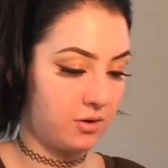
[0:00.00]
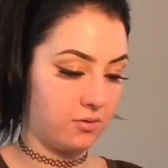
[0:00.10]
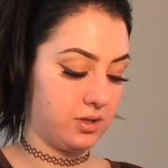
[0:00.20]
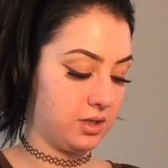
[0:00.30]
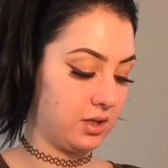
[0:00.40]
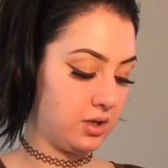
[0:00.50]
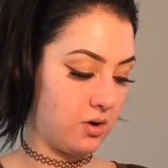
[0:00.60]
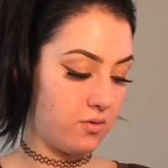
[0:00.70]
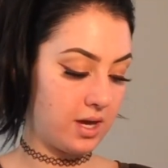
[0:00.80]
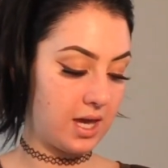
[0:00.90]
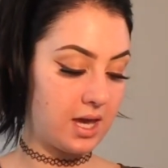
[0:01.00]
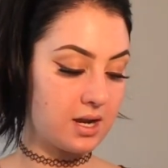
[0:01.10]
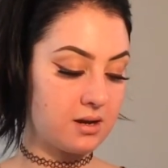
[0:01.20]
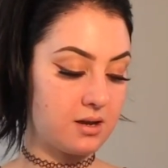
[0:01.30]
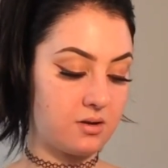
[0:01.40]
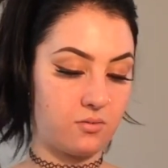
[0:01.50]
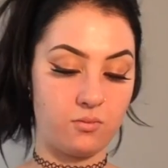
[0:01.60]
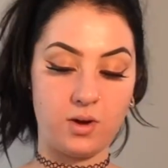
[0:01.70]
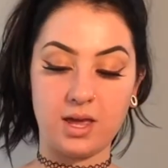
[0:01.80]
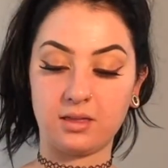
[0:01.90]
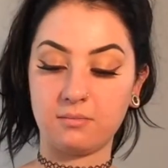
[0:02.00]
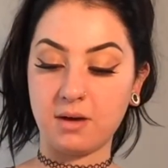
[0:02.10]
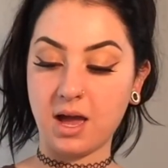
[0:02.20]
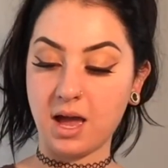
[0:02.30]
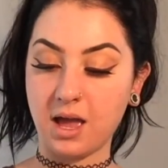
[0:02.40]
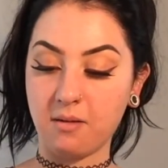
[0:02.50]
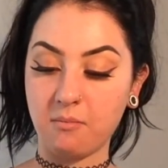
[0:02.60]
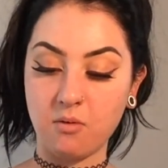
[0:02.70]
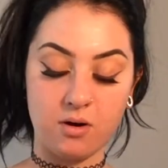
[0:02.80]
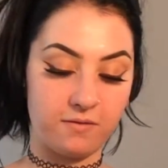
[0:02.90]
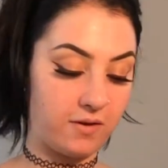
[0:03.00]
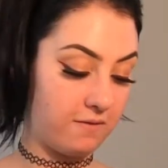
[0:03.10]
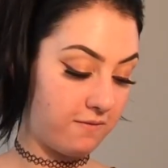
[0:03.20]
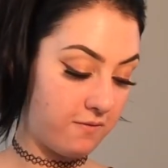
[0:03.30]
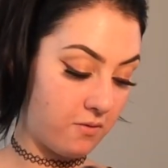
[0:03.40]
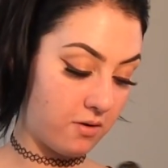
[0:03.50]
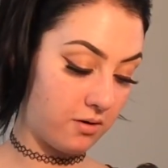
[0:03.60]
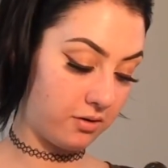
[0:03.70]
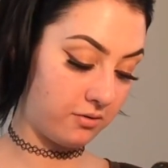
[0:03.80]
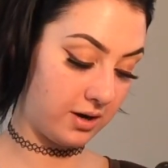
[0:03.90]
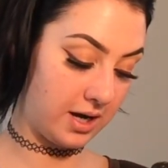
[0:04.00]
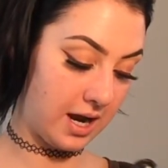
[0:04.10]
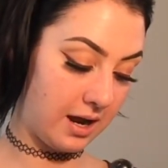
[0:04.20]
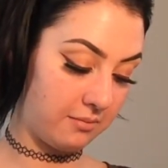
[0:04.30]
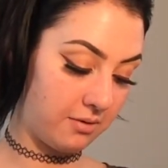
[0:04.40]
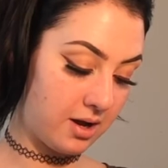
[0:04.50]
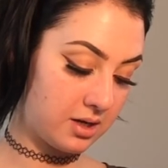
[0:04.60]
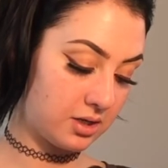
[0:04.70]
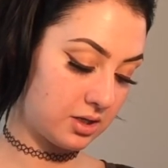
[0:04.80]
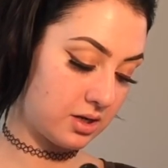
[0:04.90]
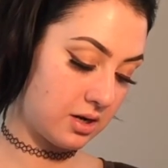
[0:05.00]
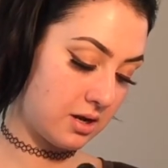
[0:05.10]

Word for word: going to go in with my Morphe 439 brush,